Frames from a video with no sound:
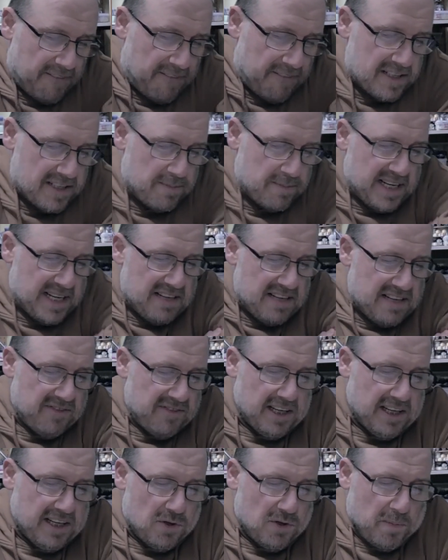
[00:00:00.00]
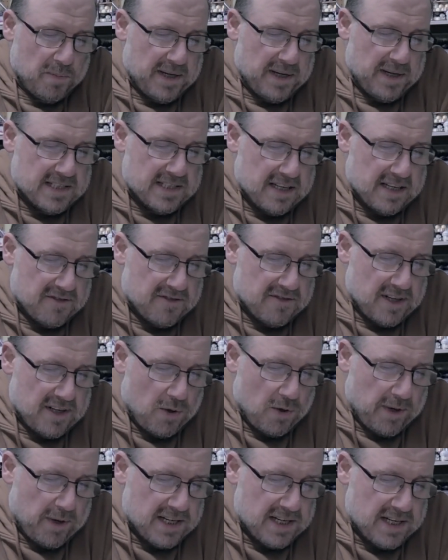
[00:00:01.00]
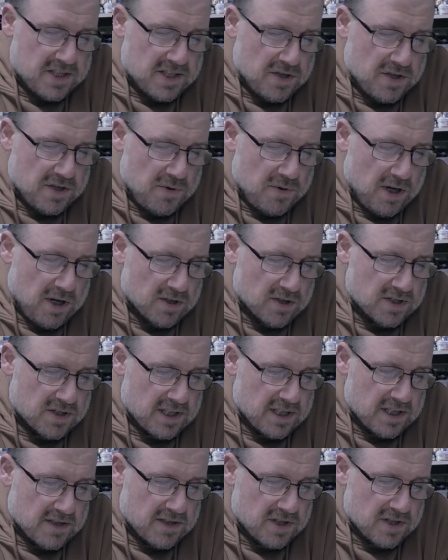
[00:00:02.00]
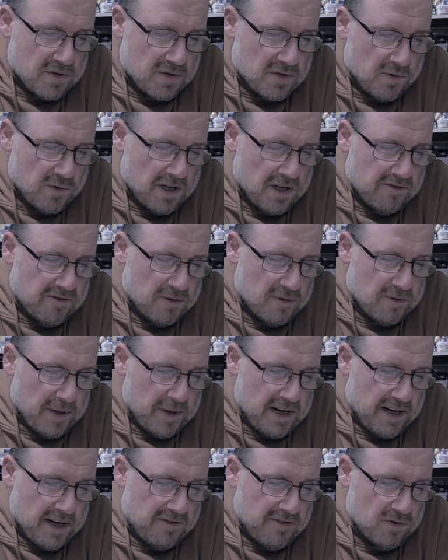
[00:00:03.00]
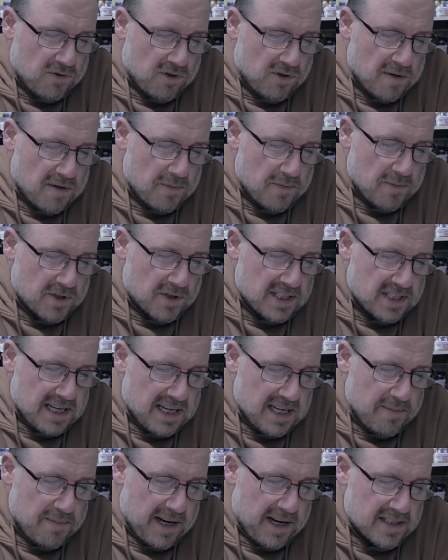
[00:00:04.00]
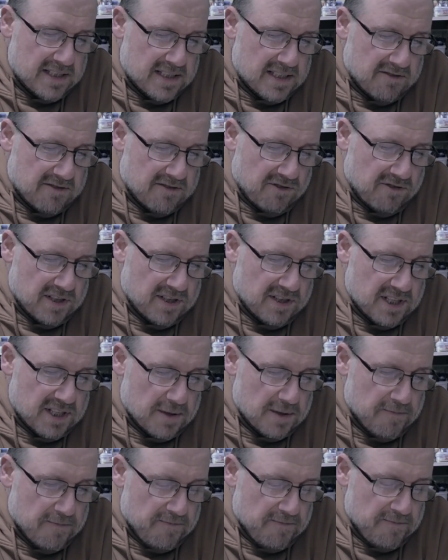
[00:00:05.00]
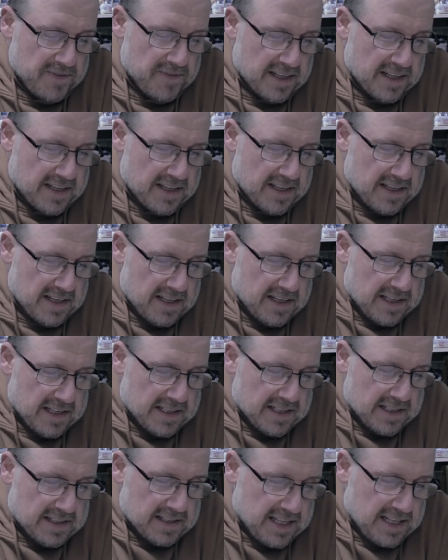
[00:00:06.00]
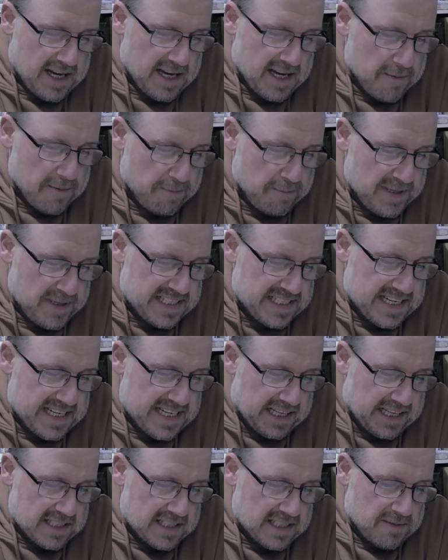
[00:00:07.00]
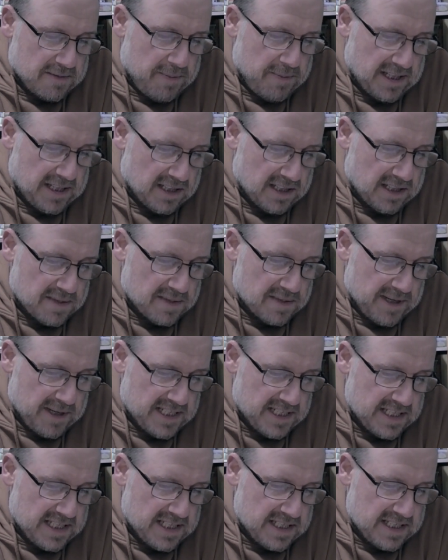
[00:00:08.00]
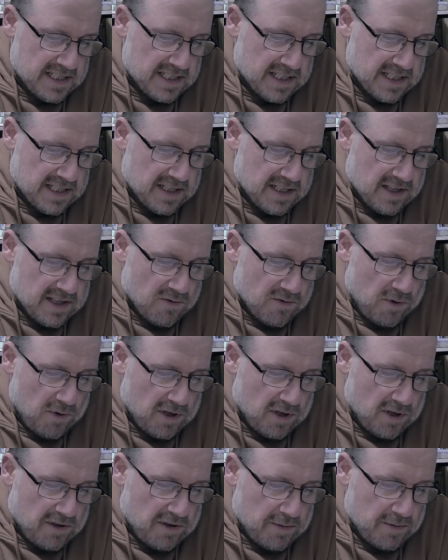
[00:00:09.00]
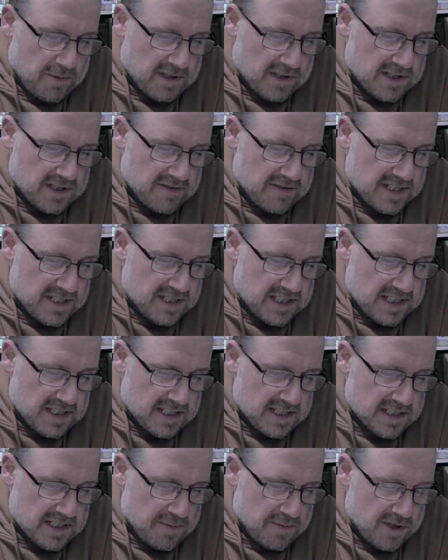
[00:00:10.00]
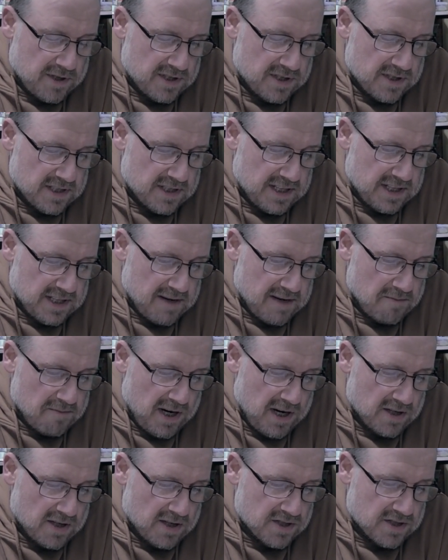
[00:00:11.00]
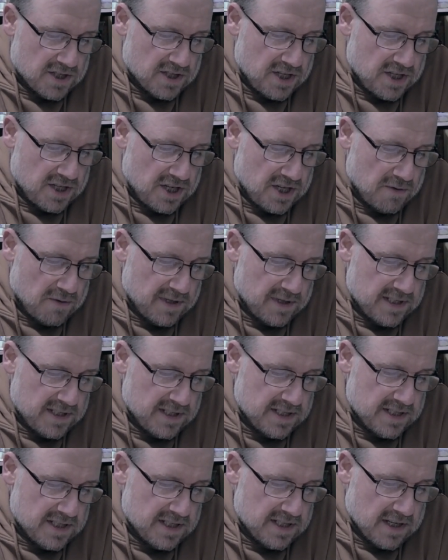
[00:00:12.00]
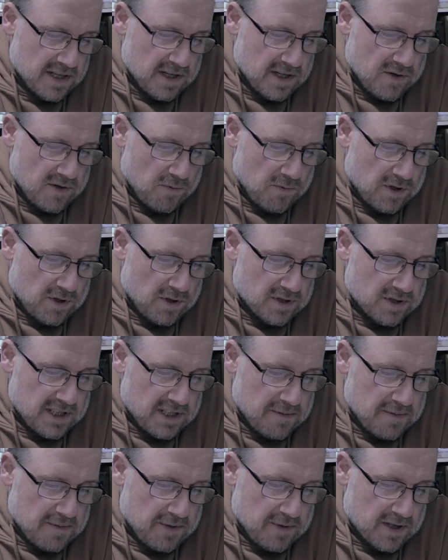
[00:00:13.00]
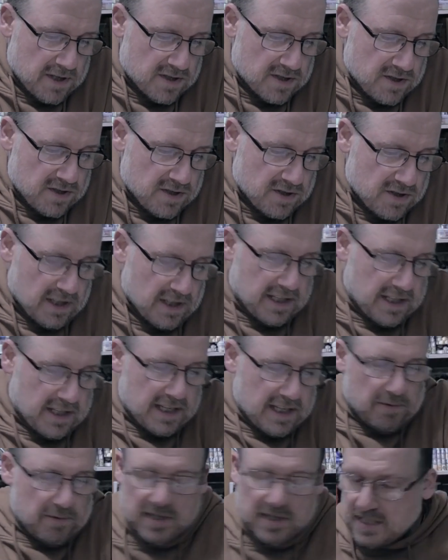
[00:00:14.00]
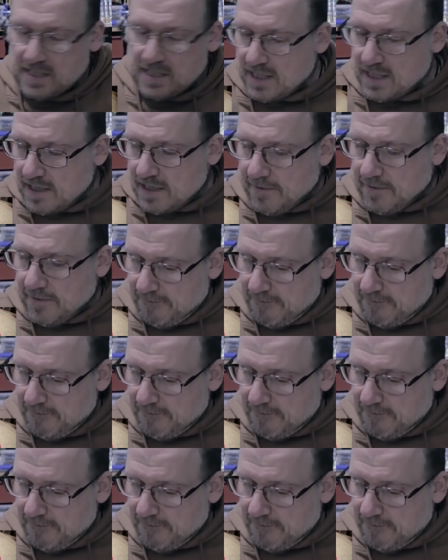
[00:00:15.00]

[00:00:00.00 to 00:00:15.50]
A speeding vehicle appears out of nowhere and two hostiles who work for a powerful crime boss leap out to confront you. They're bisniks, a pig-like species. What criminal activity does a boss? They're masked humans. What do their masks look Okay, well, let's see.